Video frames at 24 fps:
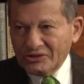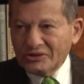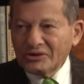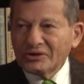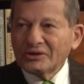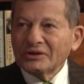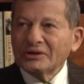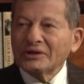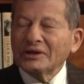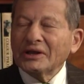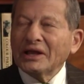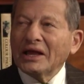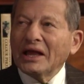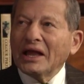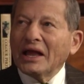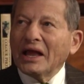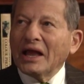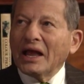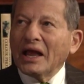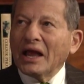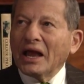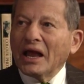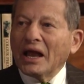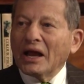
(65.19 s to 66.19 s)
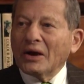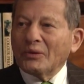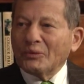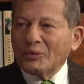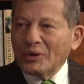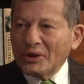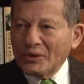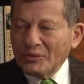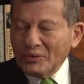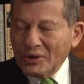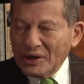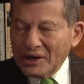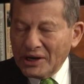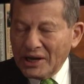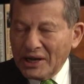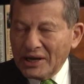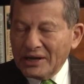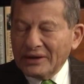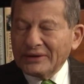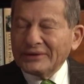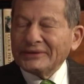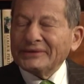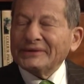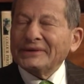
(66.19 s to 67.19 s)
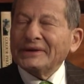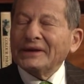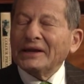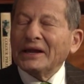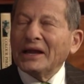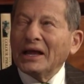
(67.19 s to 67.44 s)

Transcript: her and we went out